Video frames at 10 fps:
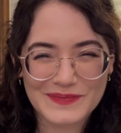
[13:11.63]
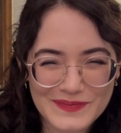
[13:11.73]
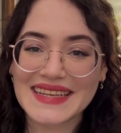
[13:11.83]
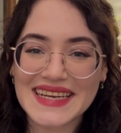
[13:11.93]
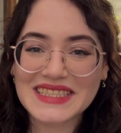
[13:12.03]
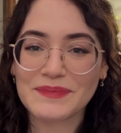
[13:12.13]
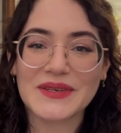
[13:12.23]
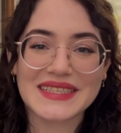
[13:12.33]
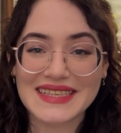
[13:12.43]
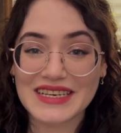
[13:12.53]
The next
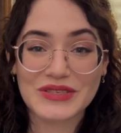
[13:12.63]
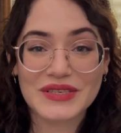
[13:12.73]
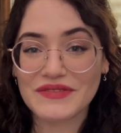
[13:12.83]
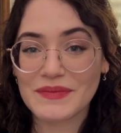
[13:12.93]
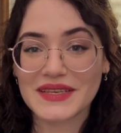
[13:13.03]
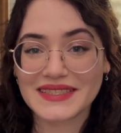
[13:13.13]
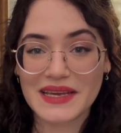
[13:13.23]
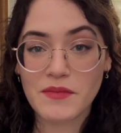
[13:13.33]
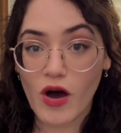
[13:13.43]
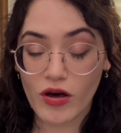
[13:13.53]
book is actually from the
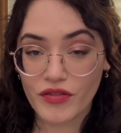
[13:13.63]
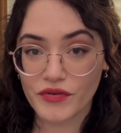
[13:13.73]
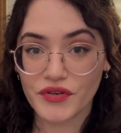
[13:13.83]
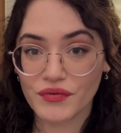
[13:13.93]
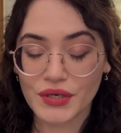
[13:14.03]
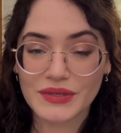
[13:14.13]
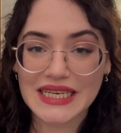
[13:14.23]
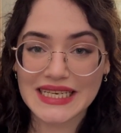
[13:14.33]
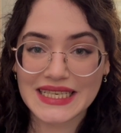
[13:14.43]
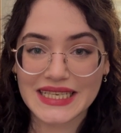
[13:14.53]
same author duo,
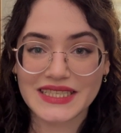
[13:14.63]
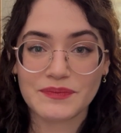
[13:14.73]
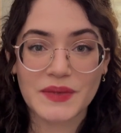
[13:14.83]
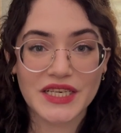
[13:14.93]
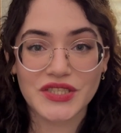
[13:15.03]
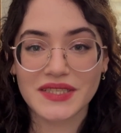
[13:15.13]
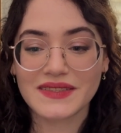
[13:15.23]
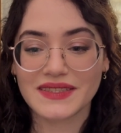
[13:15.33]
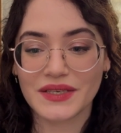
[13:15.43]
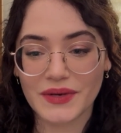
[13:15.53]
and it is
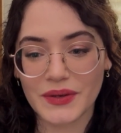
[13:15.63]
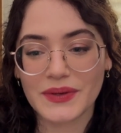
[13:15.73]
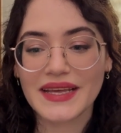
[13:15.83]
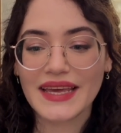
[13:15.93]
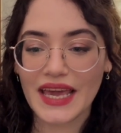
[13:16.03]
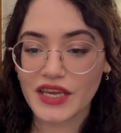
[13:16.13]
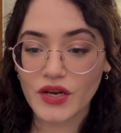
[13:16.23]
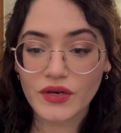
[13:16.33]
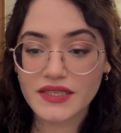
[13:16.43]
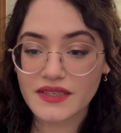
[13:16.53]
Patient Zero, A
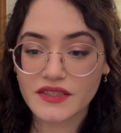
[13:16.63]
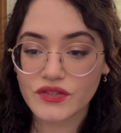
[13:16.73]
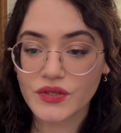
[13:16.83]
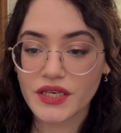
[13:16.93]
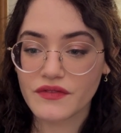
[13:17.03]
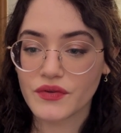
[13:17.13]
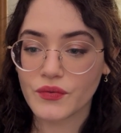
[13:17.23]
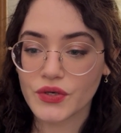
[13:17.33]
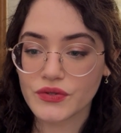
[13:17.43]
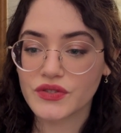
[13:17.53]
Curious History of the
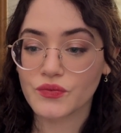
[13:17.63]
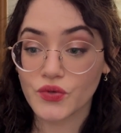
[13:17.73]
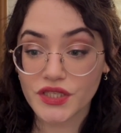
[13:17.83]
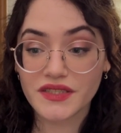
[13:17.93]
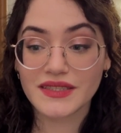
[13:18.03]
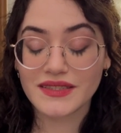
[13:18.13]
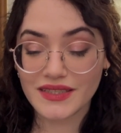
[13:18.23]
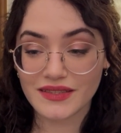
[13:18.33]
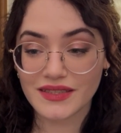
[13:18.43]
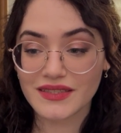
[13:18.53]
World's Worst
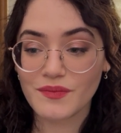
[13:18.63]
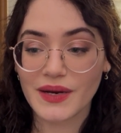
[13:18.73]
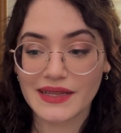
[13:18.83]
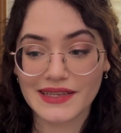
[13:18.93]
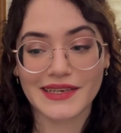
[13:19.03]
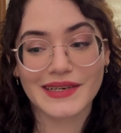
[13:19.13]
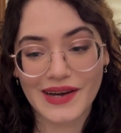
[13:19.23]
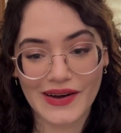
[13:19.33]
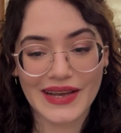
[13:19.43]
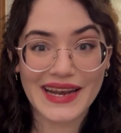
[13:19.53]
Diseases by Lydia
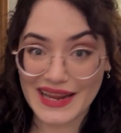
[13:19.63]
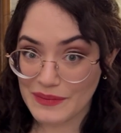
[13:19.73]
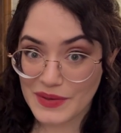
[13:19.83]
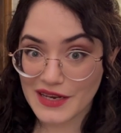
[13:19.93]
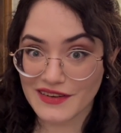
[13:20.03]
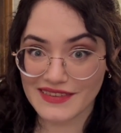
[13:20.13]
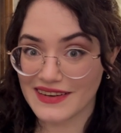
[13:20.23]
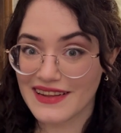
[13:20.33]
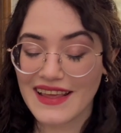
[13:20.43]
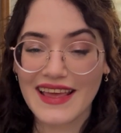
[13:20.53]
Kong and Nate
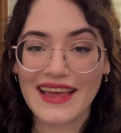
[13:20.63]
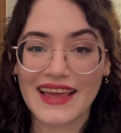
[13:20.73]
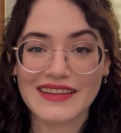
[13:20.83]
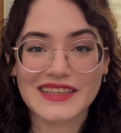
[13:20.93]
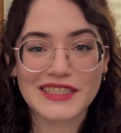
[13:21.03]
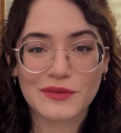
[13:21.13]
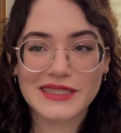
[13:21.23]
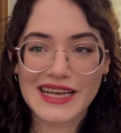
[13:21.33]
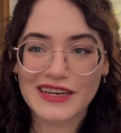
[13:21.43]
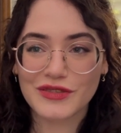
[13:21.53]
Peterson. And this
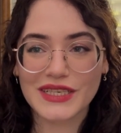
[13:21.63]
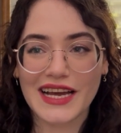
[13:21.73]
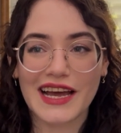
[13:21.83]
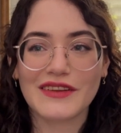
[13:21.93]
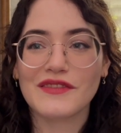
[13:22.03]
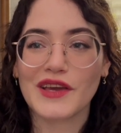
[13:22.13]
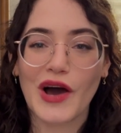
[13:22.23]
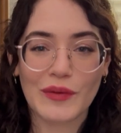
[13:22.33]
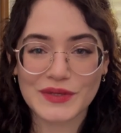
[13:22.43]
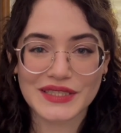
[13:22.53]
one's actually kind of the
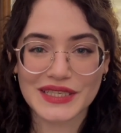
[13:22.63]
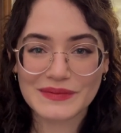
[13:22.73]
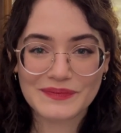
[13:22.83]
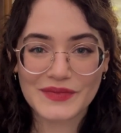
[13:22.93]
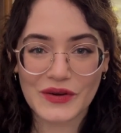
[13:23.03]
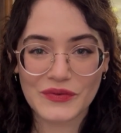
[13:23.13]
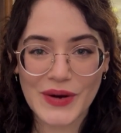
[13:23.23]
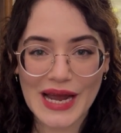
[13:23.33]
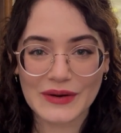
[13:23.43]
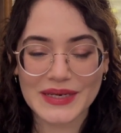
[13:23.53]
opposite of
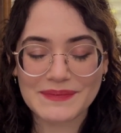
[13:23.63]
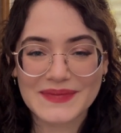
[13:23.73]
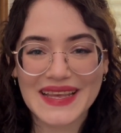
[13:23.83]
Quackery.